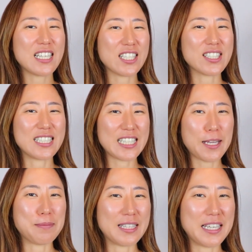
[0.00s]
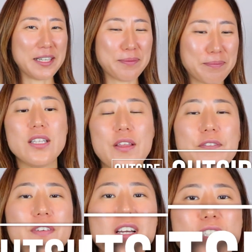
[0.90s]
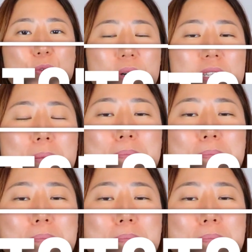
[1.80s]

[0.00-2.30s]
like the same thing. The first one,